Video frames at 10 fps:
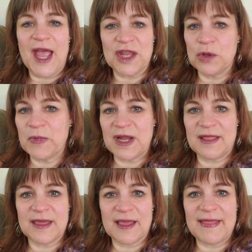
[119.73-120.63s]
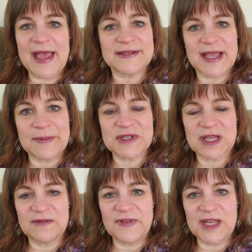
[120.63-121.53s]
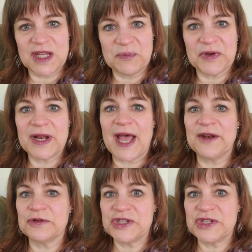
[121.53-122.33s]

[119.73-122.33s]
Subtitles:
And you might think that time is convenient, but I know